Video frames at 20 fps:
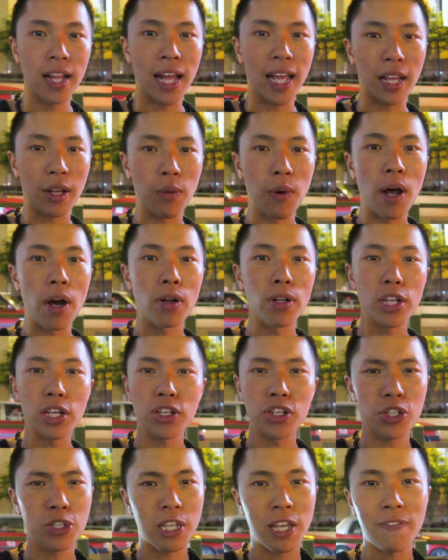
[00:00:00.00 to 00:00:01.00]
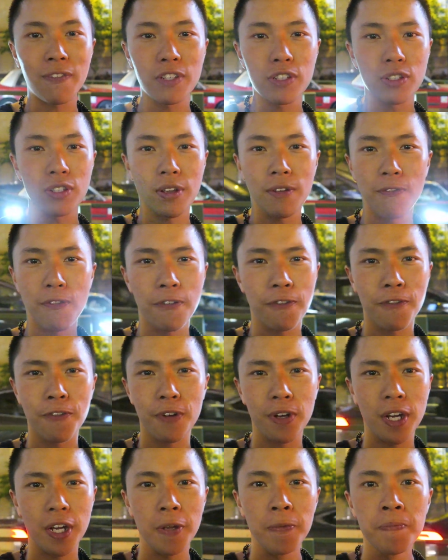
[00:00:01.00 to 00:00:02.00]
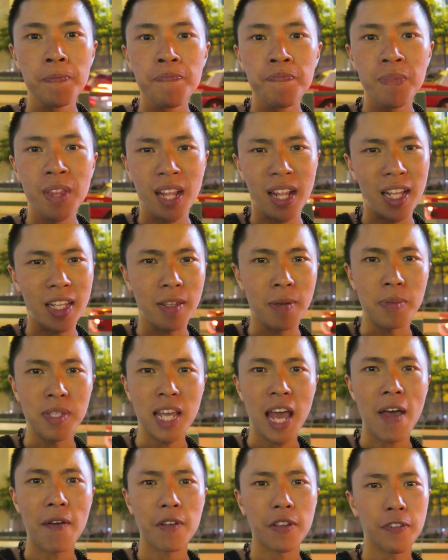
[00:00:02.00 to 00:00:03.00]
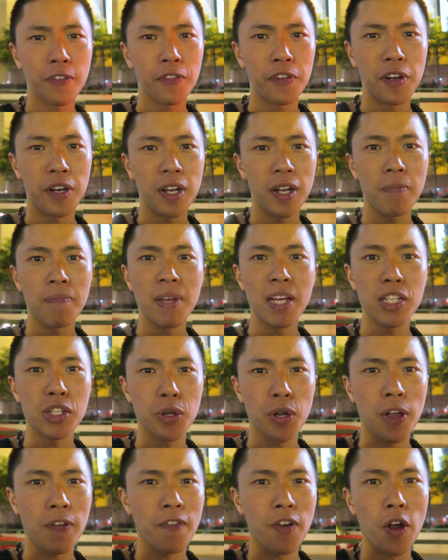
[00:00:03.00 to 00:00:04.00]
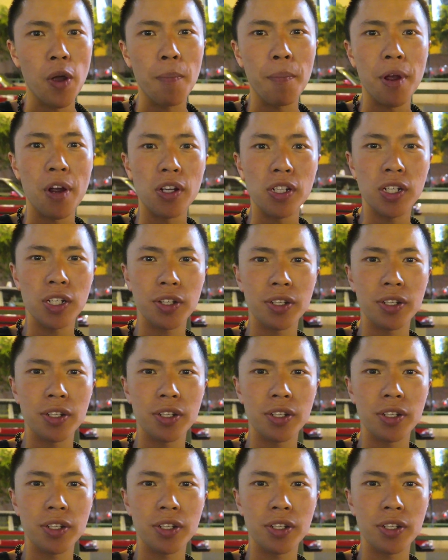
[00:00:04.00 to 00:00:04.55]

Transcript: like, why don't they just give it to them for free, let them scavenge for it. It's already very embarrassing